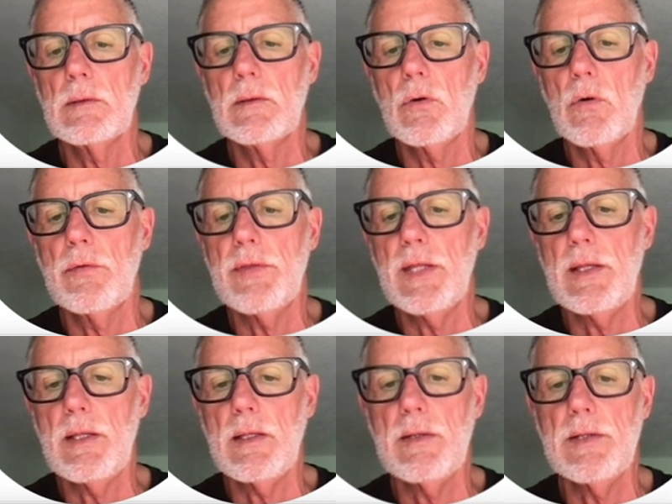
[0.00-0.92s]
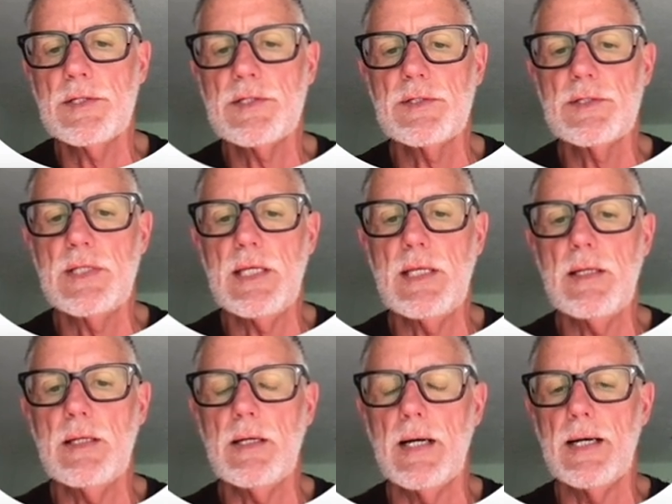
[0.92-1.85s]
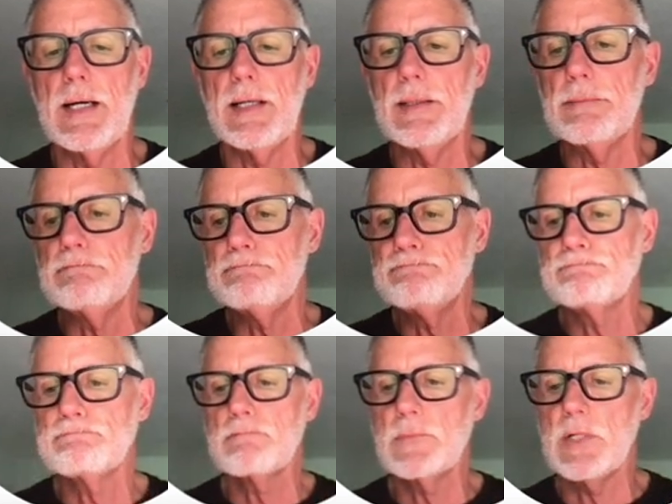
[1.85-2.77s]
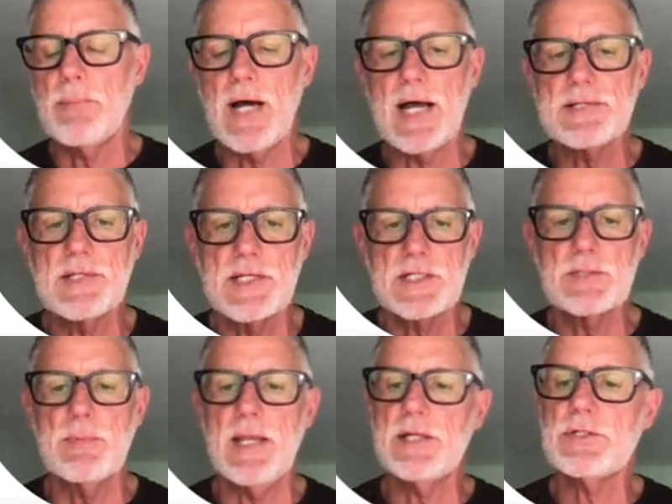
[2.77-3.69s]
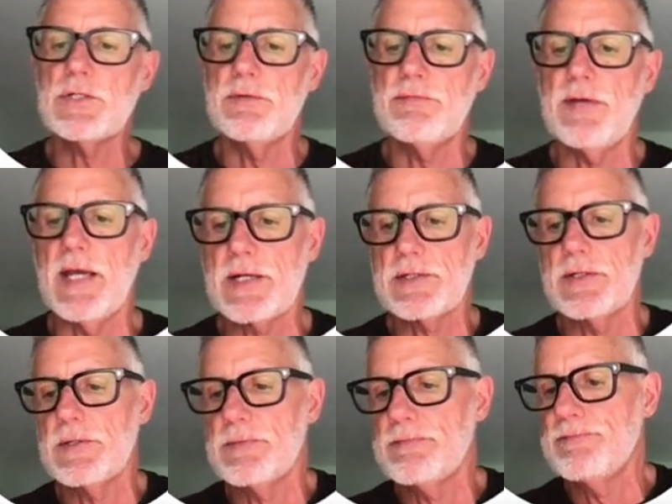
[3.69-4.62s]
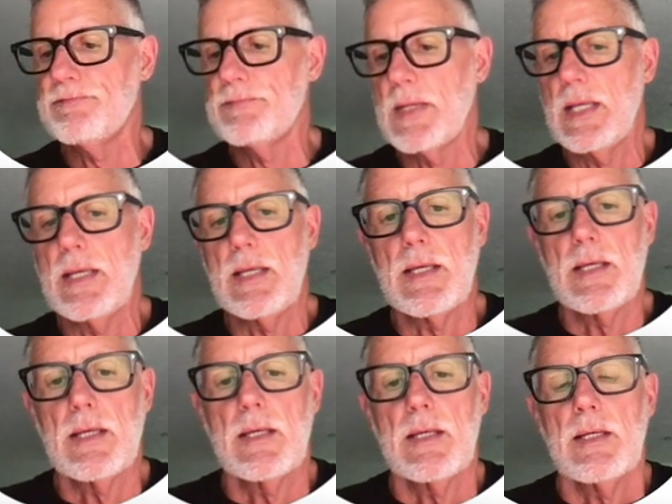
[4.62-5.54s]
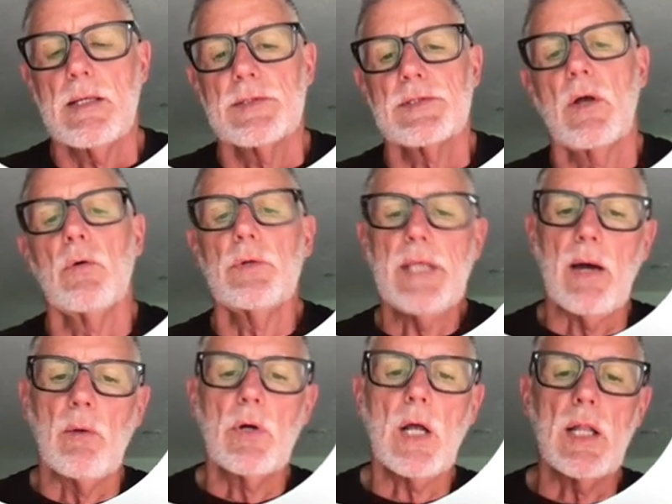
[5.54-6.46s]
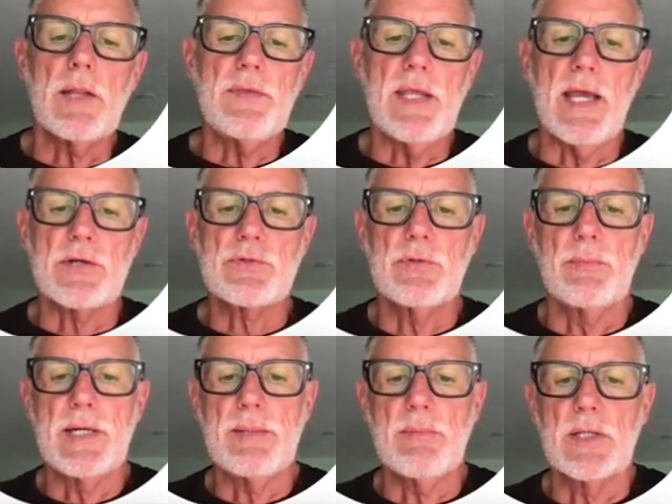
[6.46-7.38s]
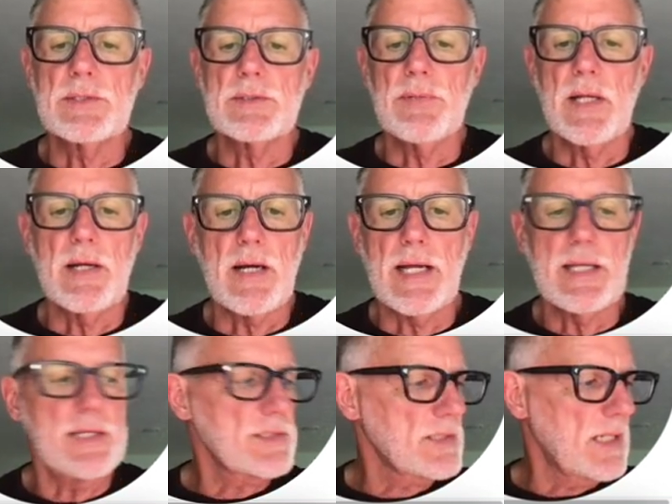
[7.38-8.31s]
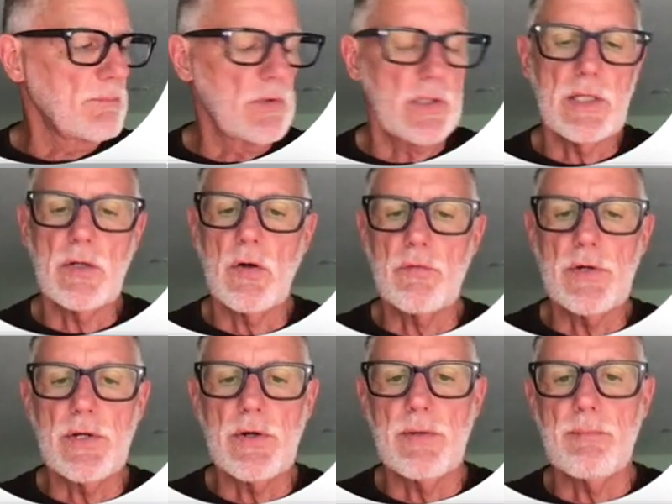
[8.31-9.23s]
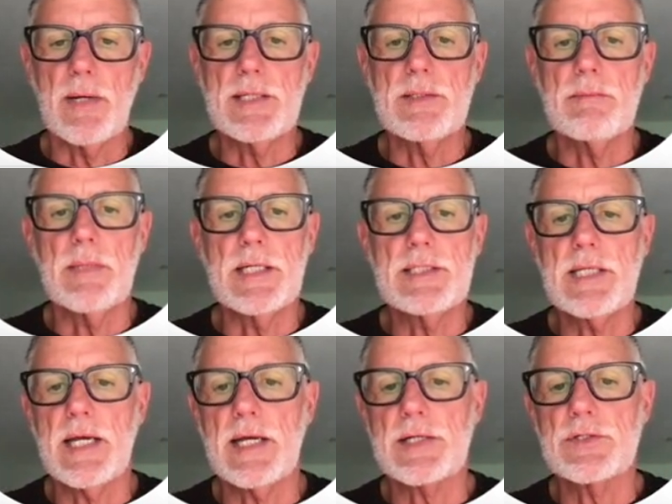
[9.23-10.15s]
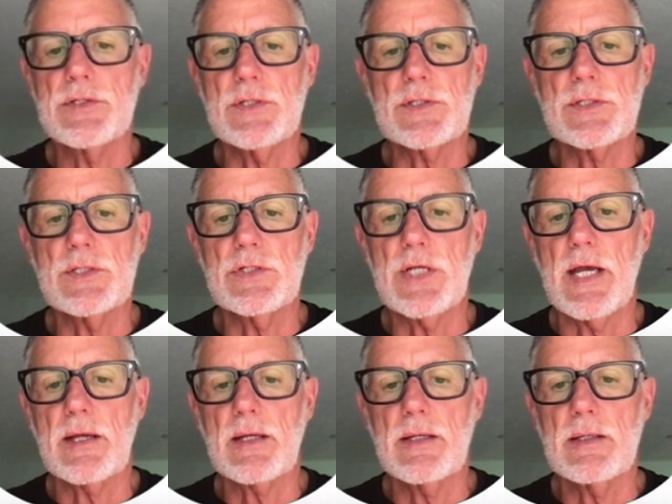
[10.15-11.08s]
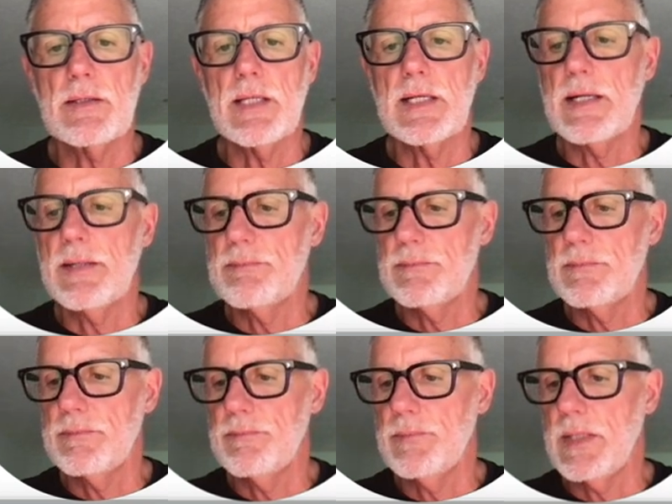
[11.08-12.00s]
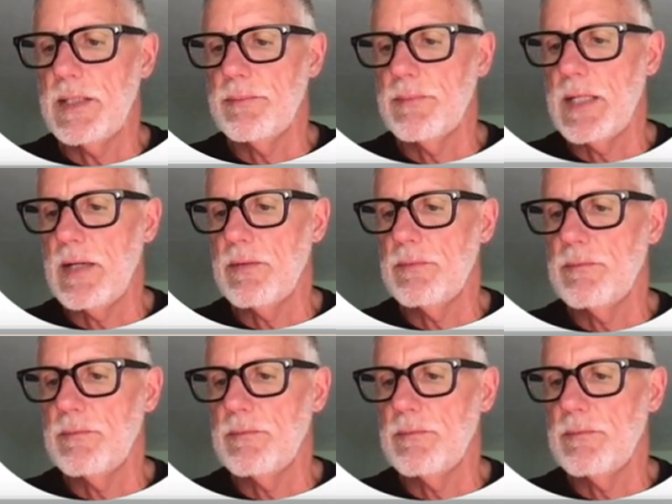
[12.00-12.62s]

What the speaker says: Or this is the deposit expansion factor. So yeah, we'll call it the actual money multiplier. I guess I'm looking over here at my text just to check that I'm not